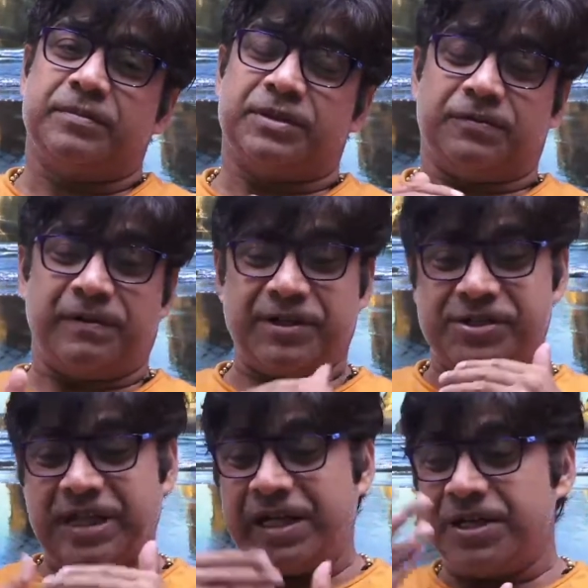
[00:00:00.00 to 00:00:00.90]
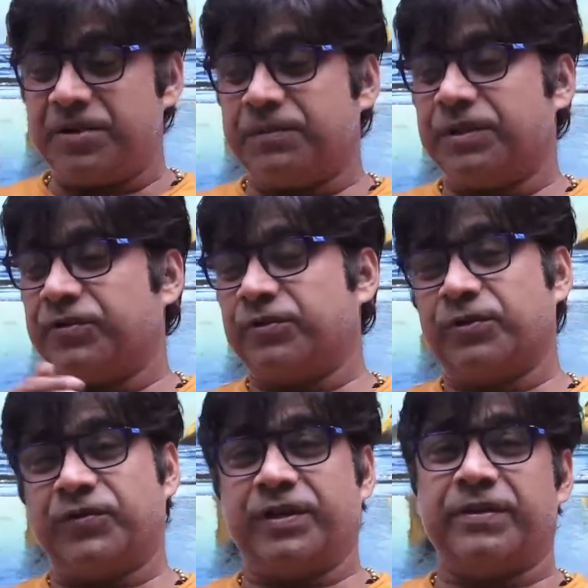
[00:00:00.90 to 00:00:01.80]
the functionality of the
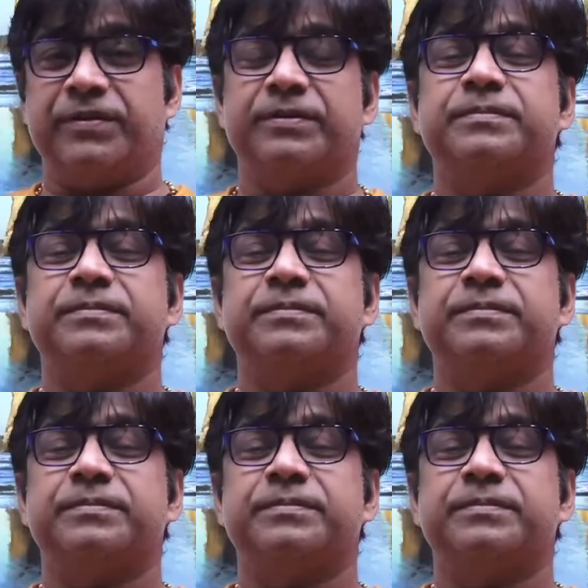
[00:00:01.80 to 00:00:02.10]
resources,